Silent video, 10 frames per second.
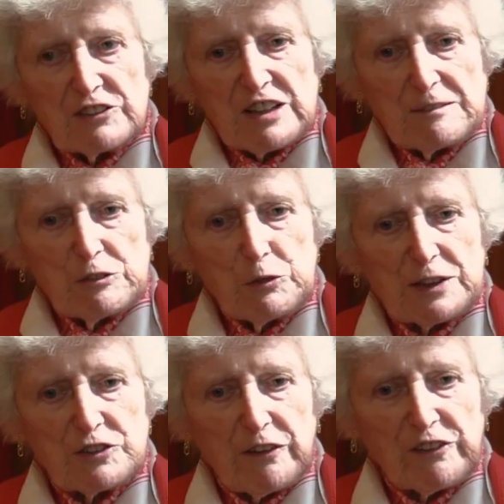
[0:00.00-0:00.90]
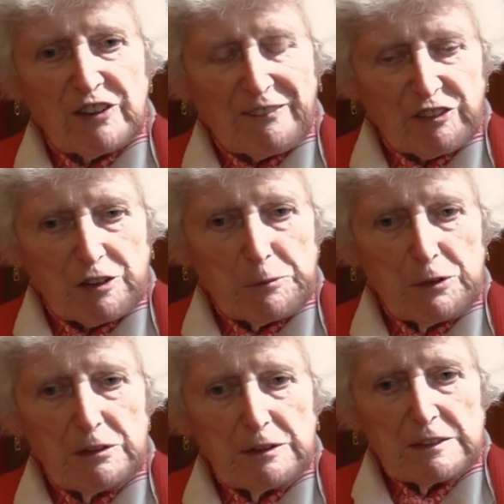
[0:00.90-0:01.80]
some of which are
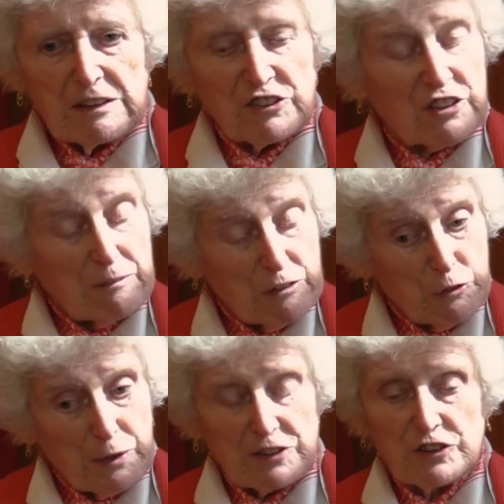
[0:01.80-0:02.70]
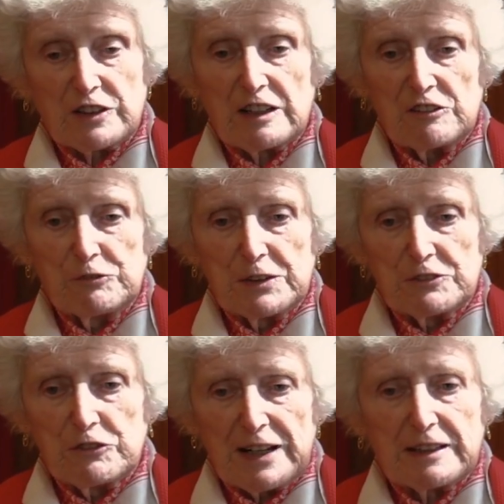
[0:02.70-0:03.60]
sensible, some of which the government
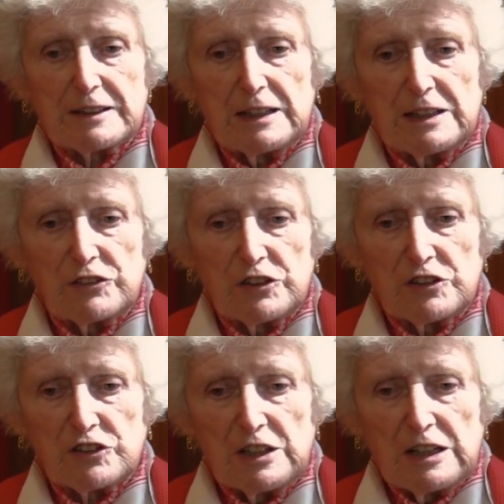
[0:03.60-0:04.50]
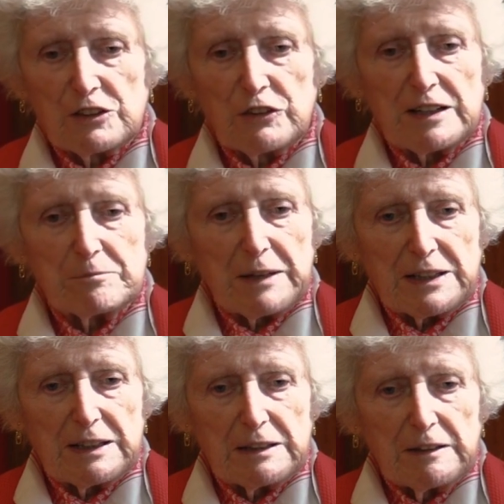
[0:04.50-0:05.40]
recognizes, a great
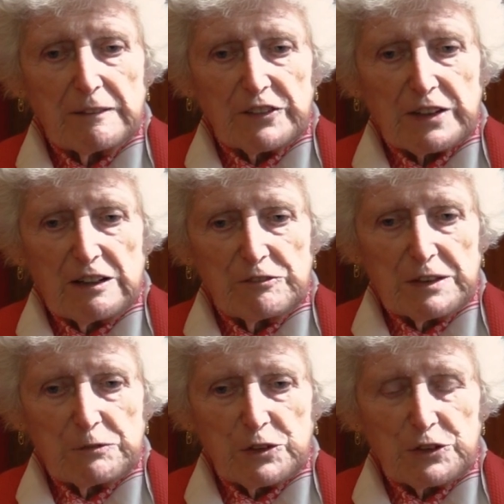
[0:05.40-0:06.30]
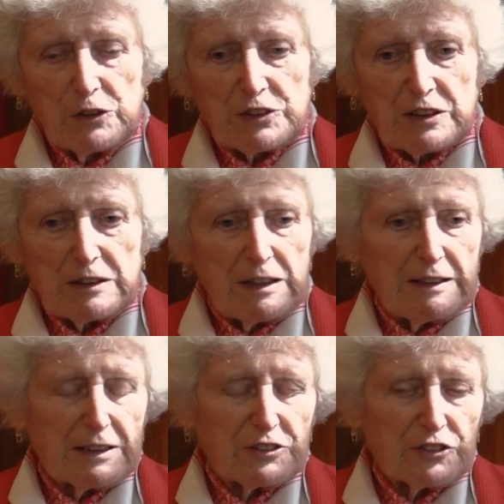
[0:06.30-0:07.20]
many the government would not uh,
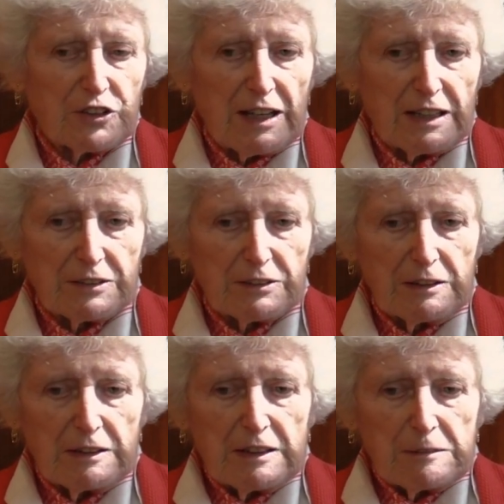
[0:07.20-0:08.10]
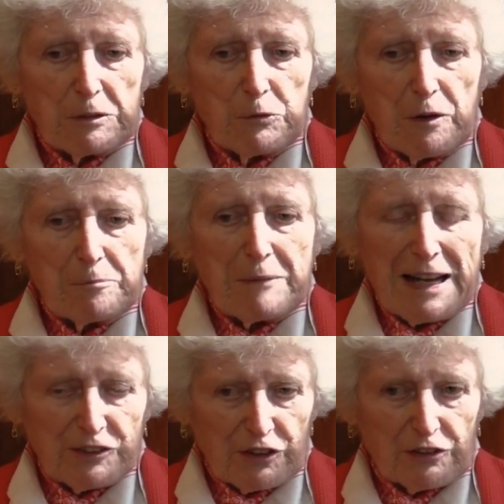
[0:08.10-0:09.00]
entertain. But what
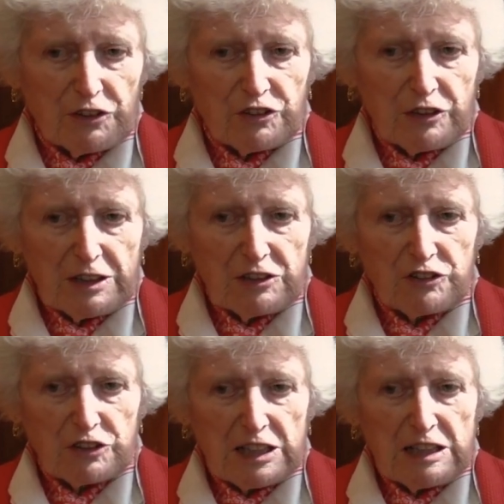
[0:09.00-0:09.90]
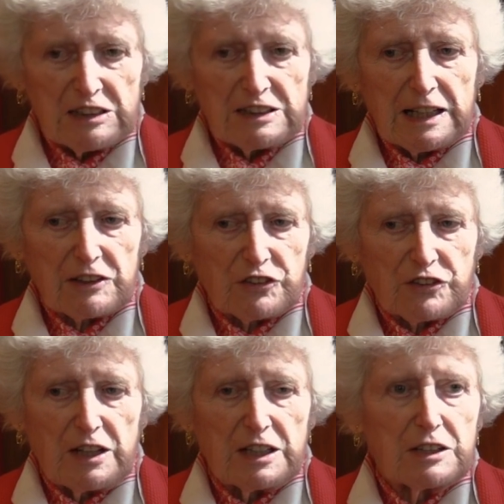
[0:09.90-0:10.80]
matters is the next
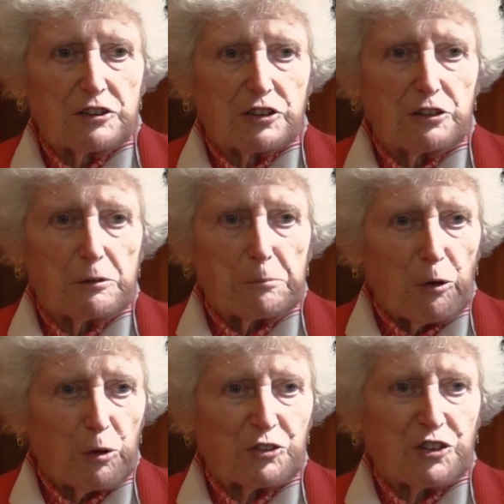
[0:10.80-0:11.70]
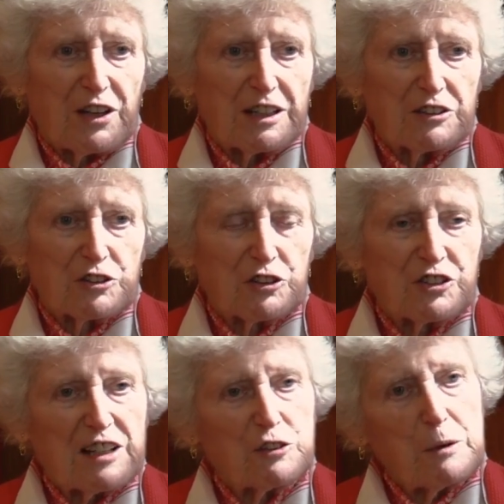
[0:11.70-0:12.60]
stage, the report stage, because
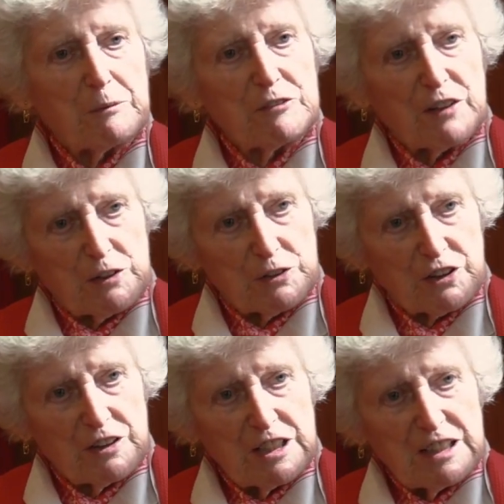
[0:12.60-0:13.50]
that's when we vote.